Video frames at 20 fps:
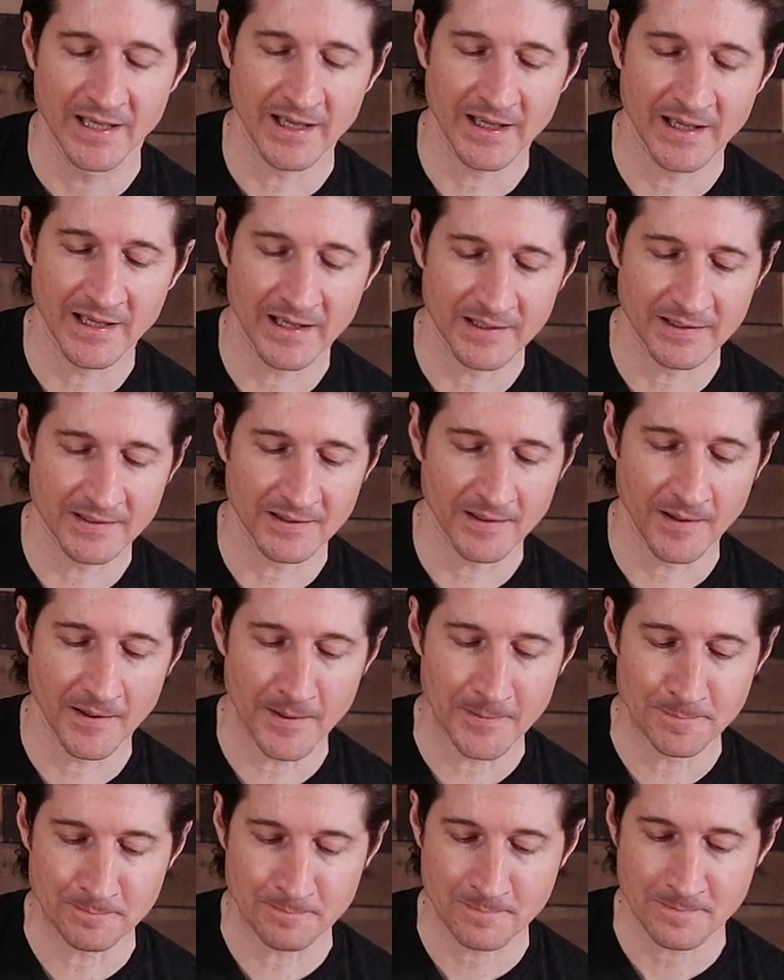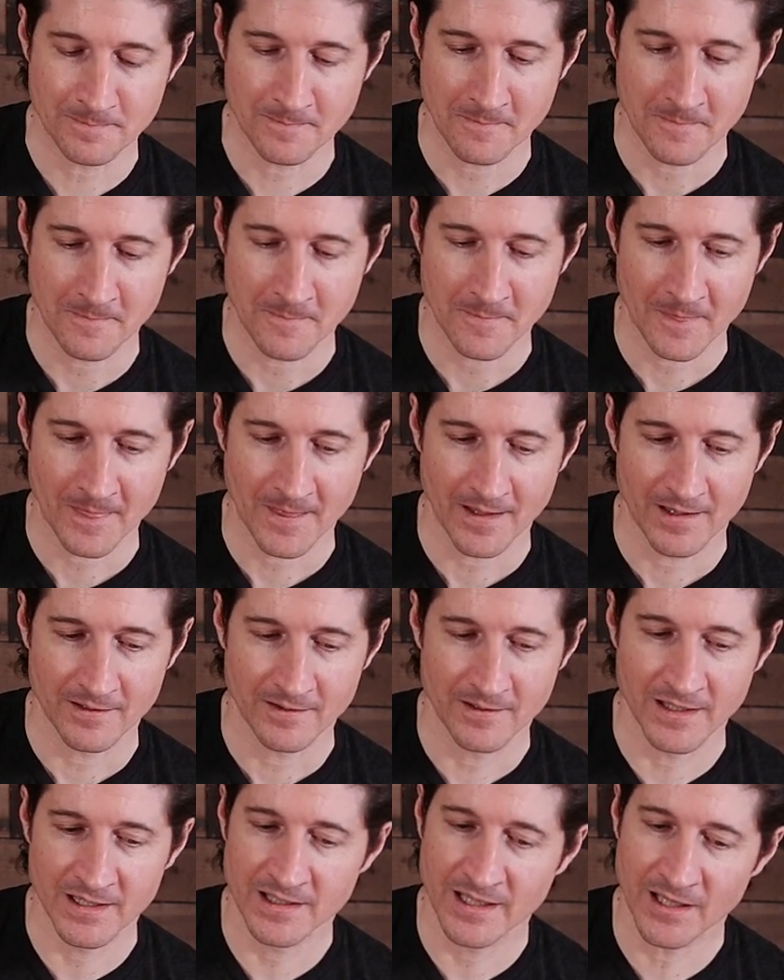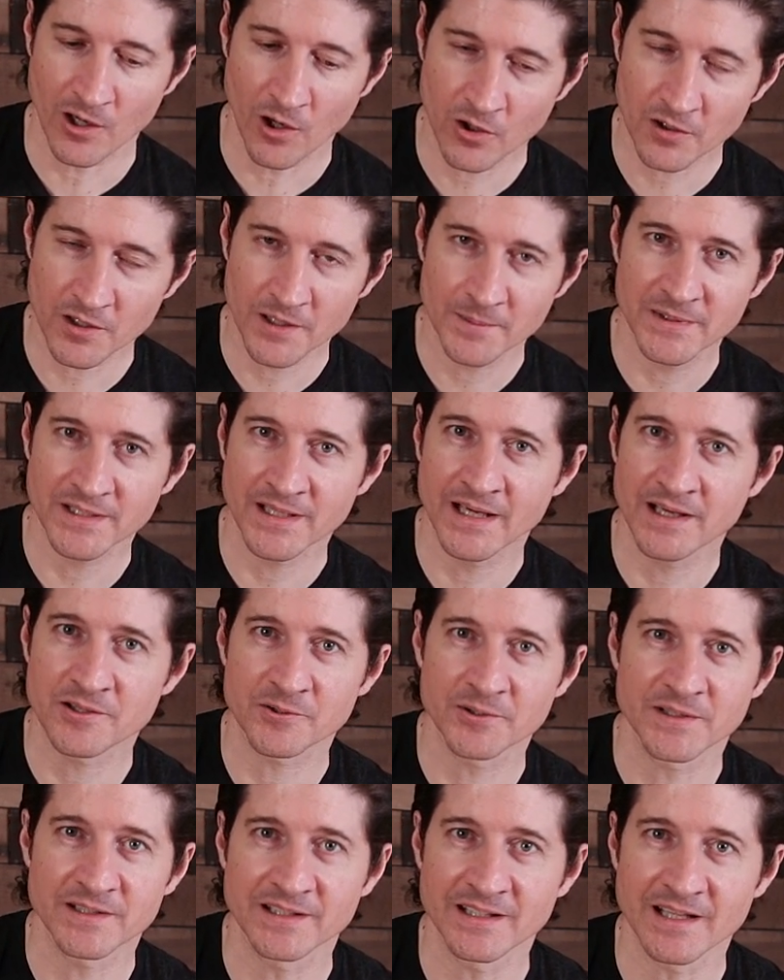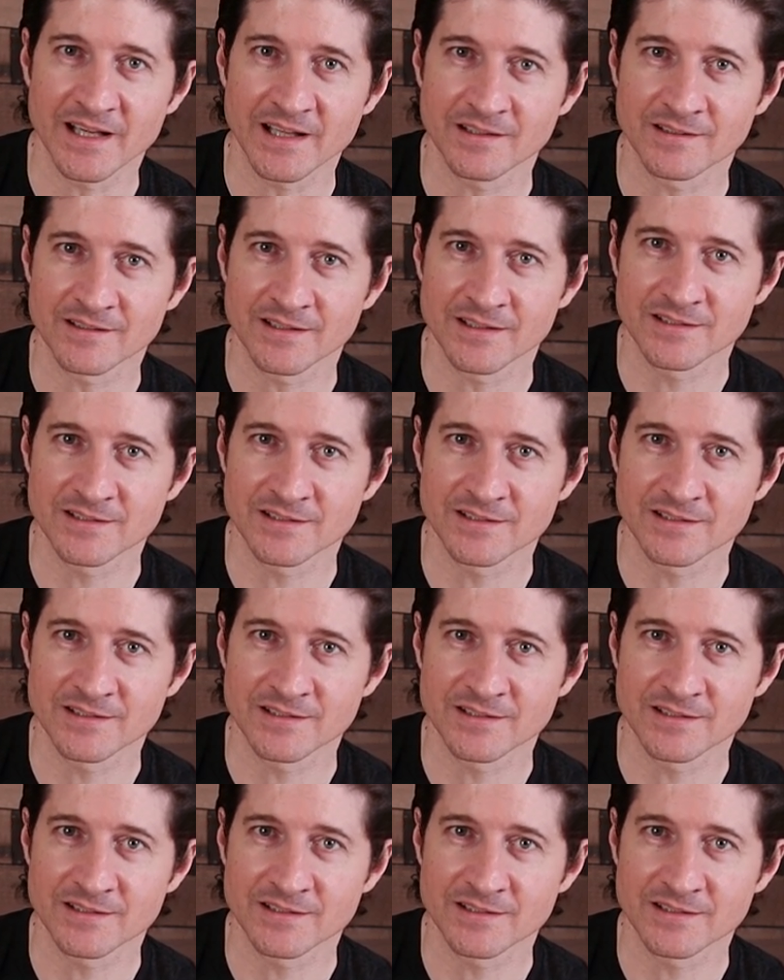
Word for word: And um, then they all come together at the end,